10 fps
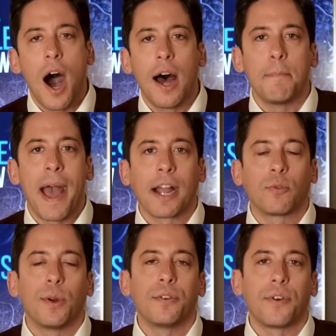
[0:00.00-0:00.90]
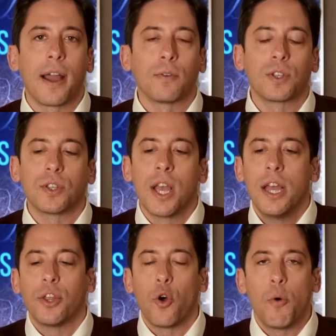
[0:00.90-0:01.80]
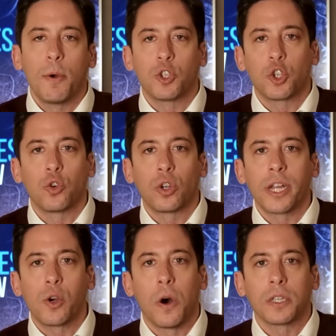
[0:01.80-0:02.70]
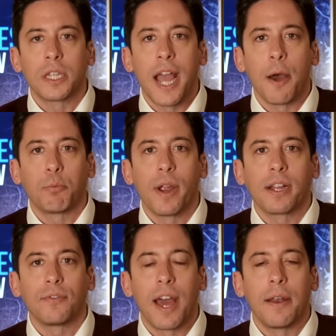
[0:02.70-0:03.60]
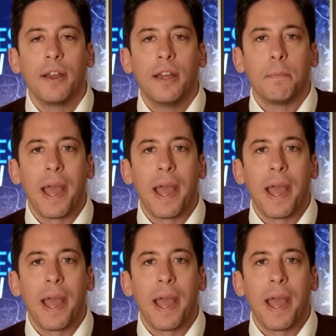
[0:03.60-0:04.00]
on bat coronaviruses that almost certainly caused the outbreak of that